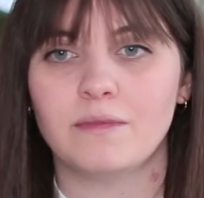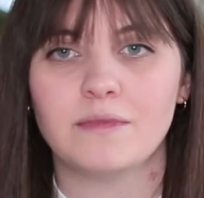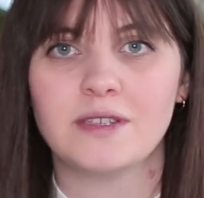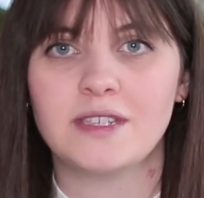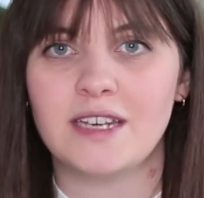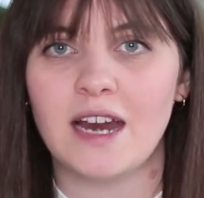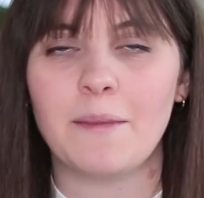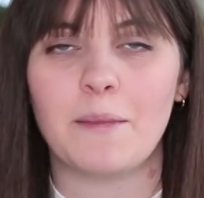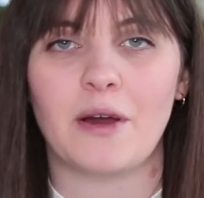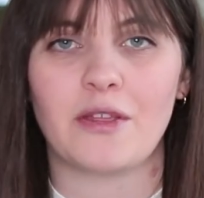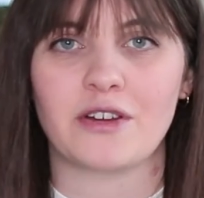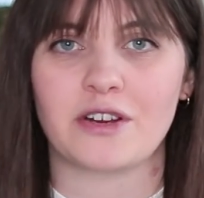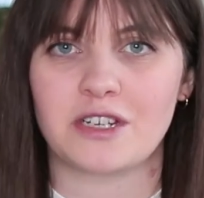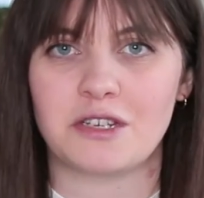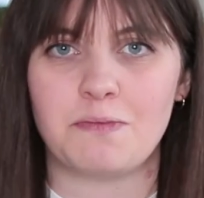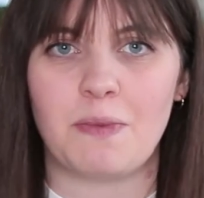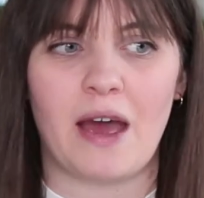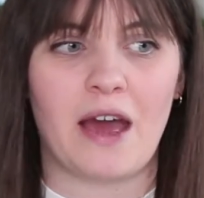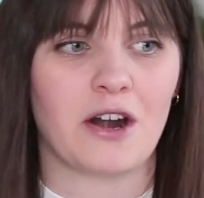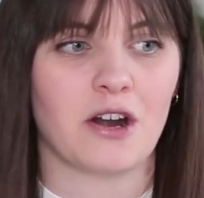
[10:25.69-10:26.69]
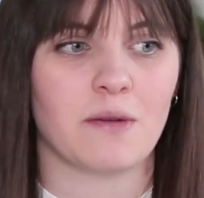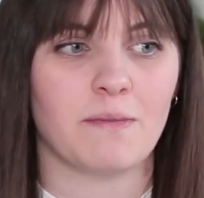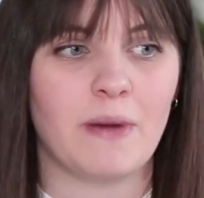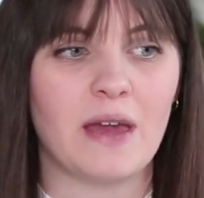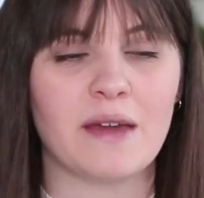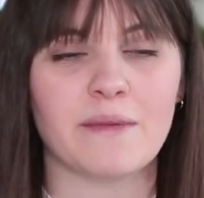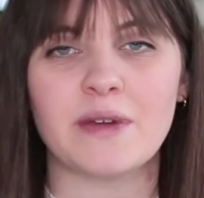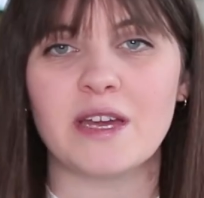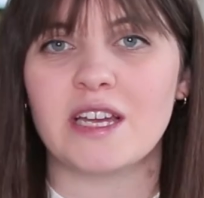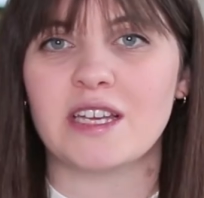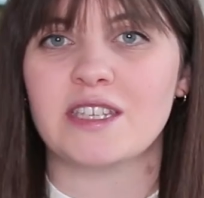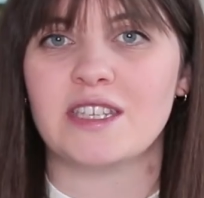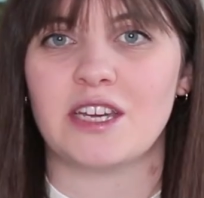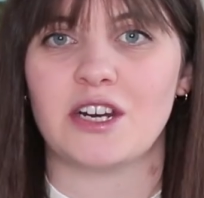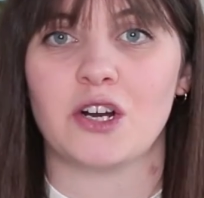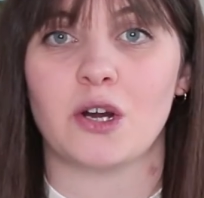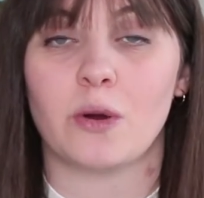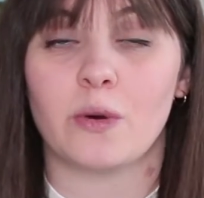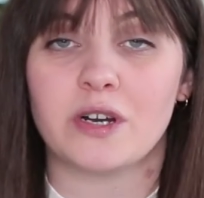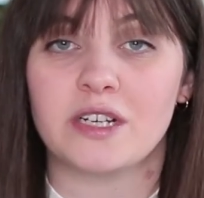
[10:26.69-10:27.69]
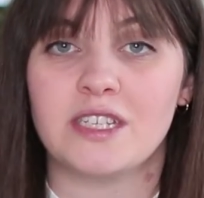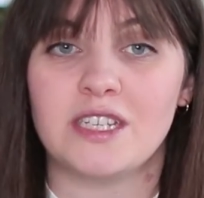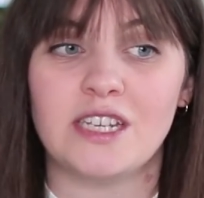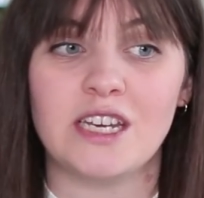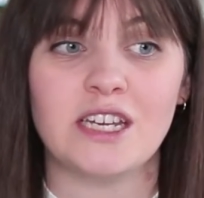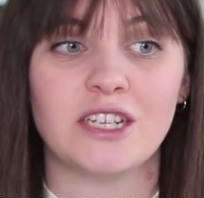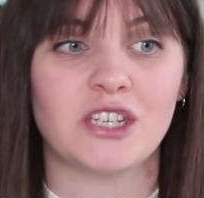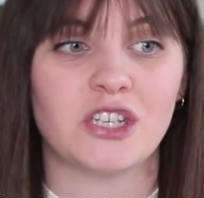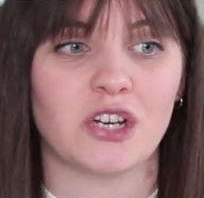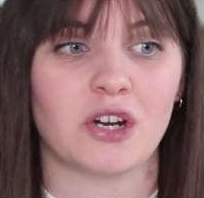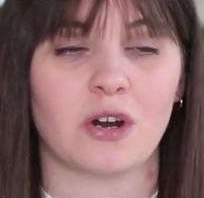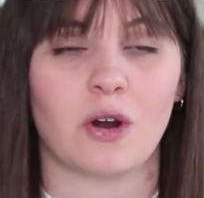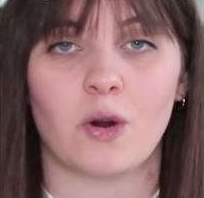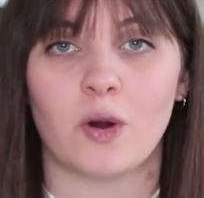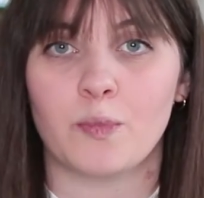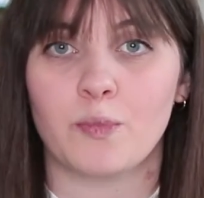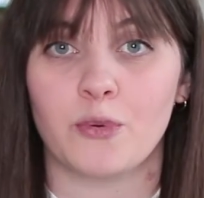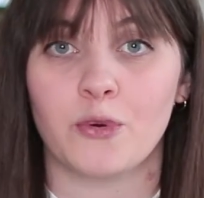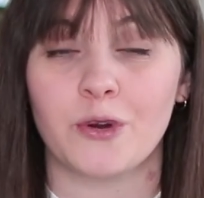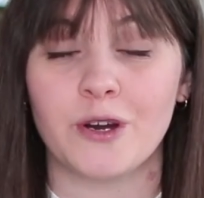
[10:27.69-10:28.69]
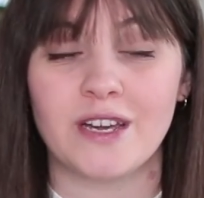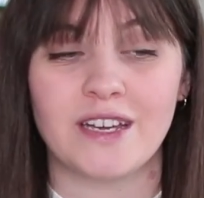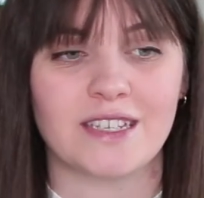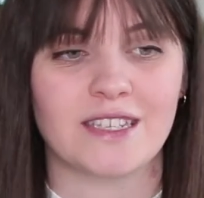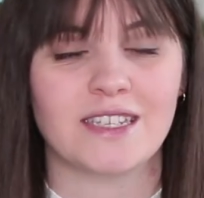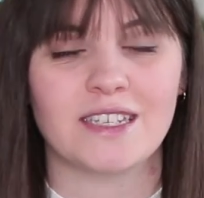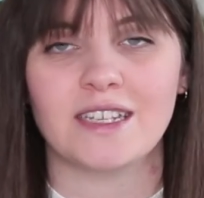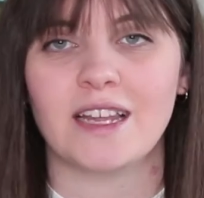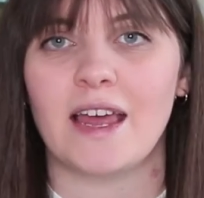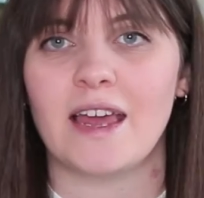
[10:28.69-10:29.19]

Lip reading: stepmother's bad, or babysitter, or teacher, or priest.